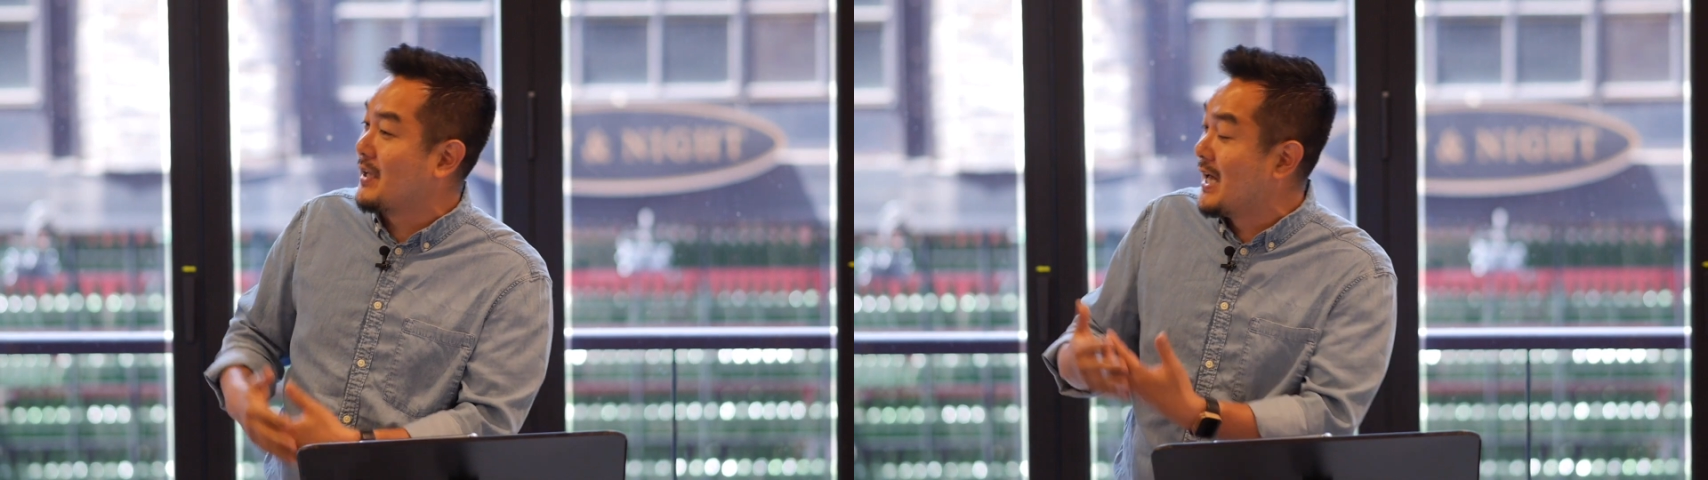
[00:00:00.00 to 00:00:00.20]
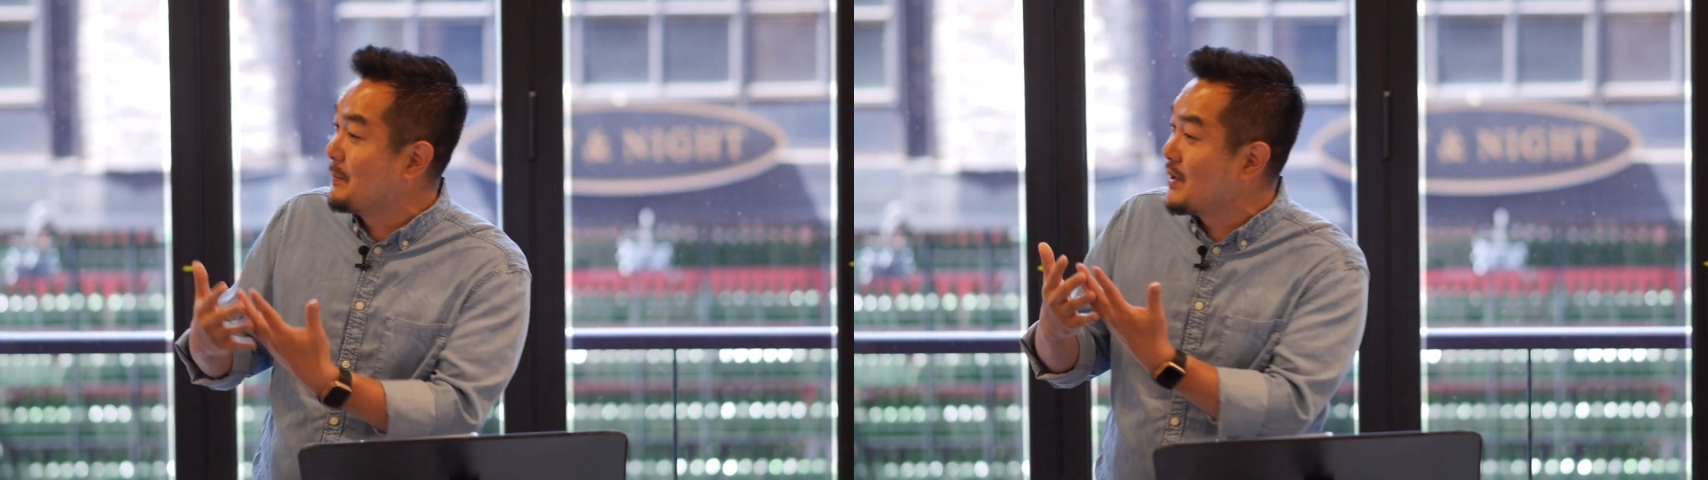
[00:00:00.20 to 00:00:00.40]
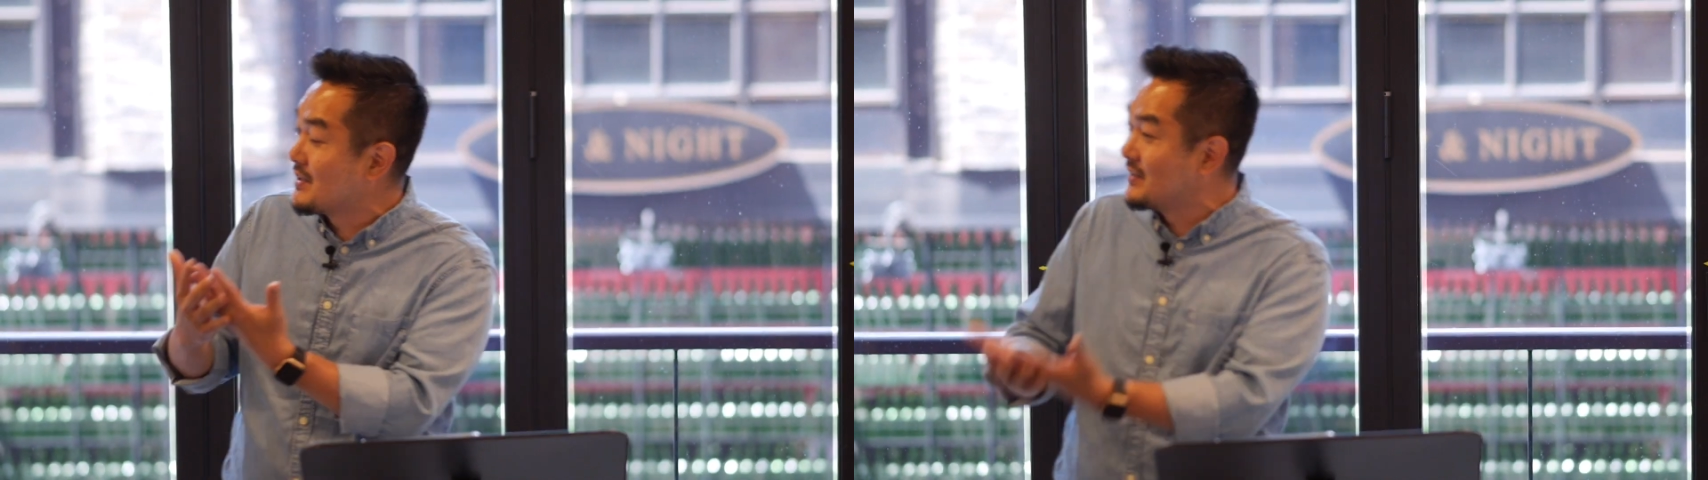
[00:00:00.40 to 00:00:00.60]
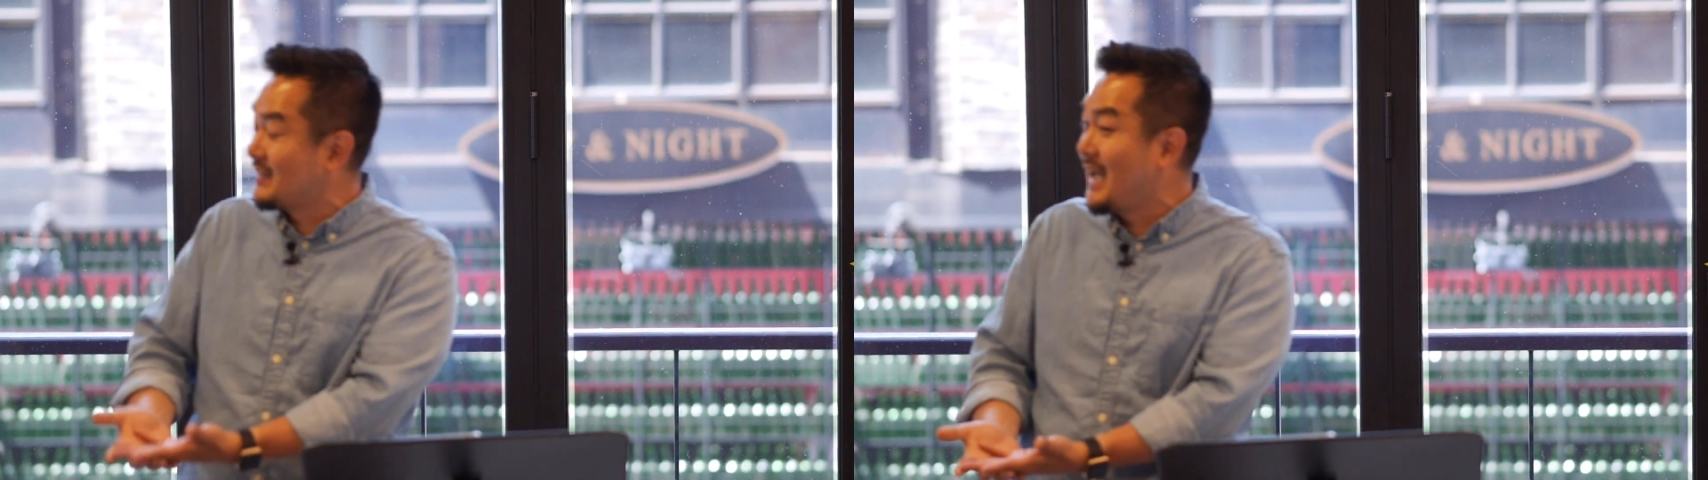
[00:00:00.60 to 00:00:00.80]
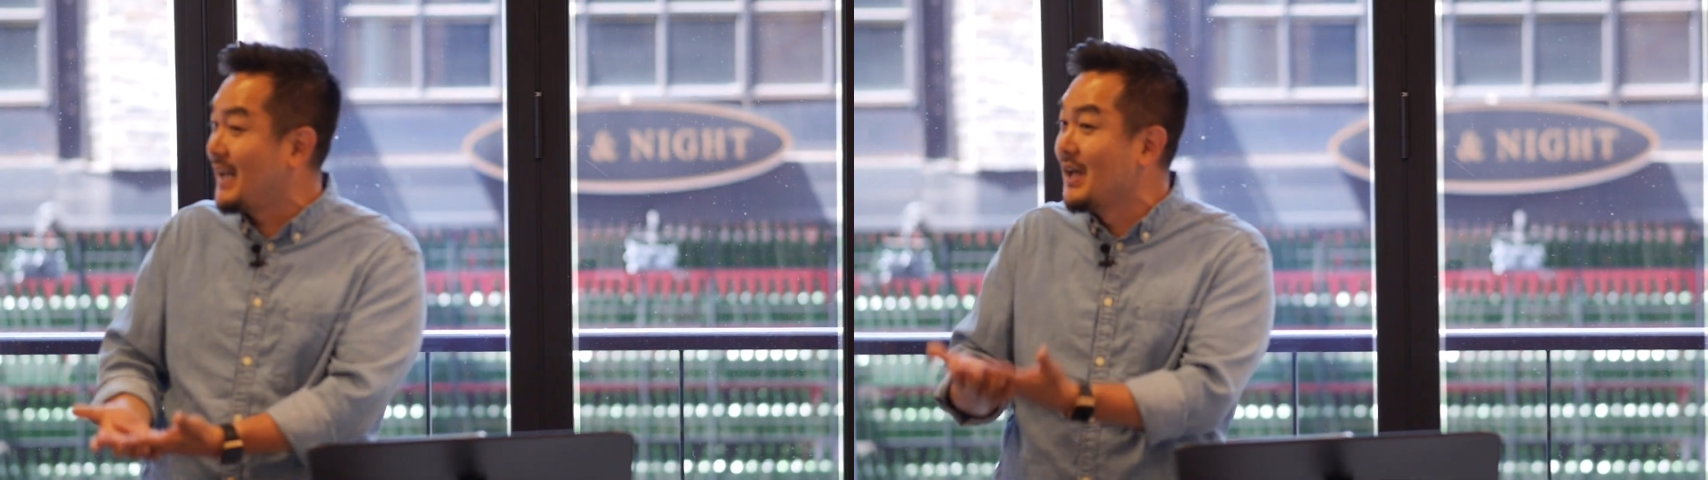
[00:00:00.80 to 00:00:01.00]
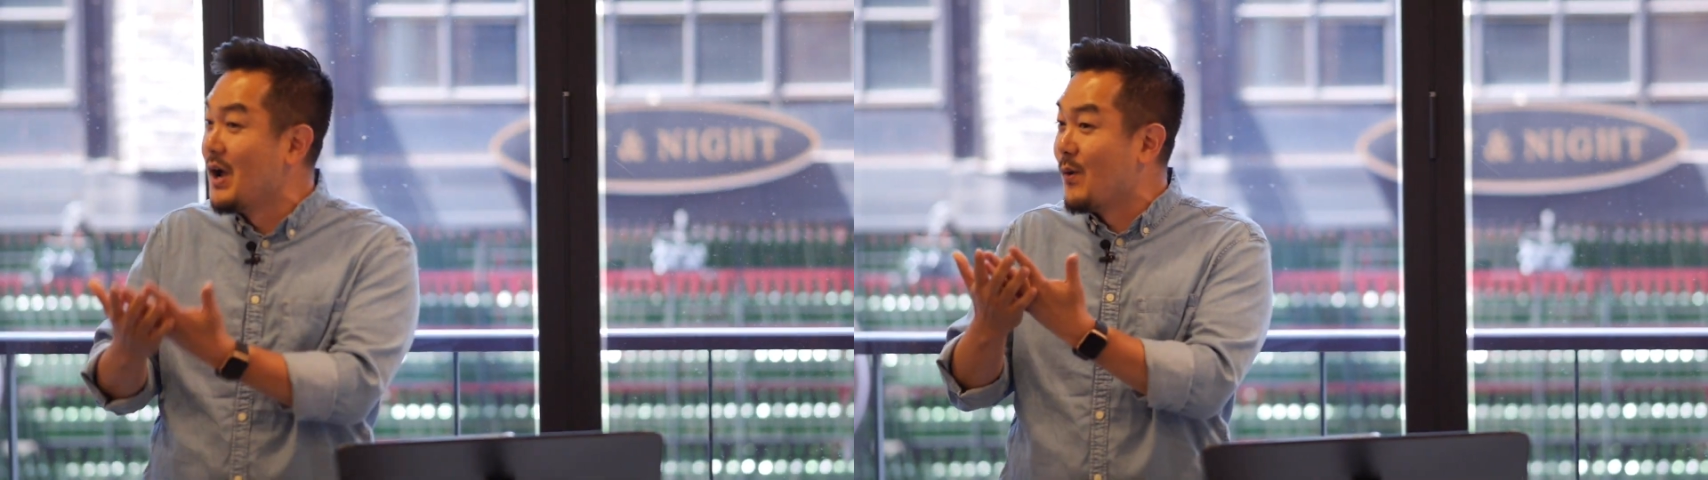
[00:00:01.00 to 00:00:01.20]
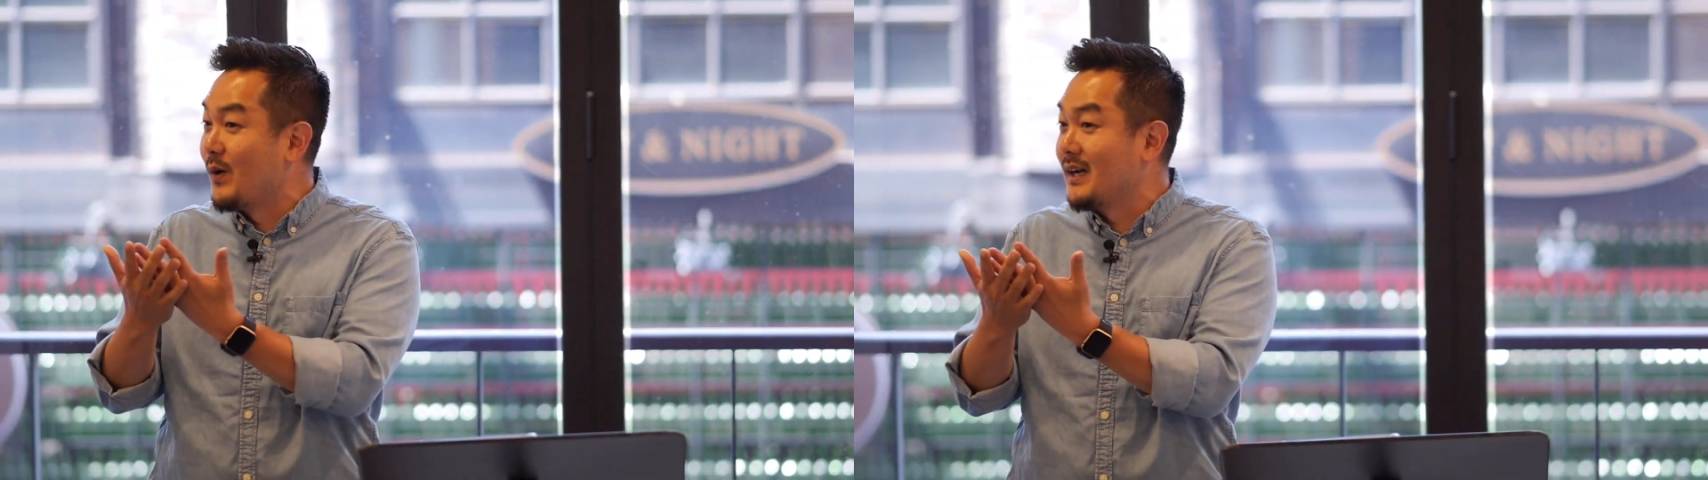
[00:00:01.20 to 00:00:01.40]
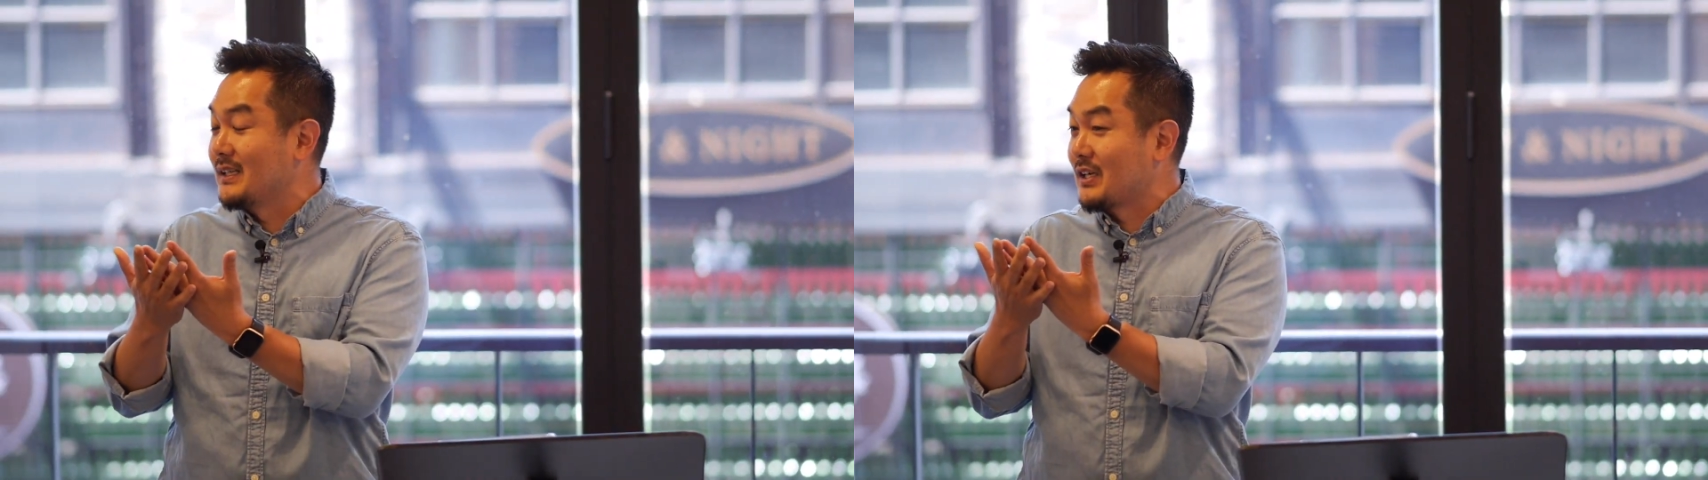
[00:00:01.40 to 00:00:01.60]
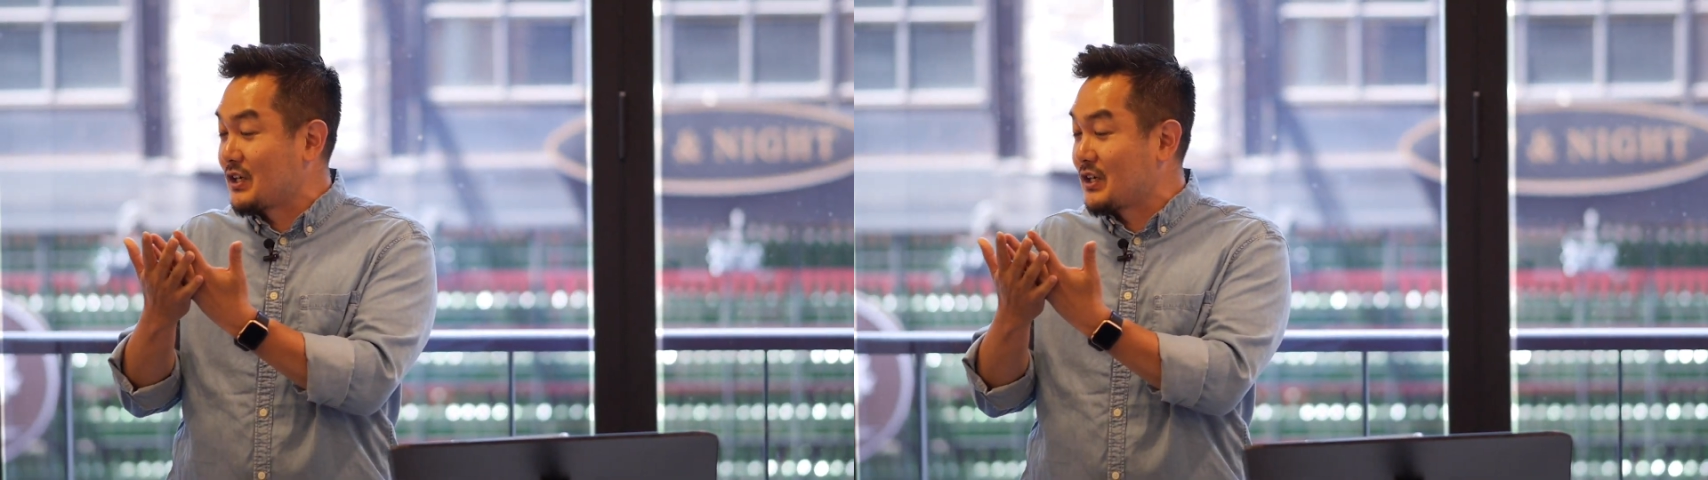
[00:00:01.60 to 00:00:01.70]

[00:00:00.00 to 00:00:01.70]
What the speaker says: to help you understand what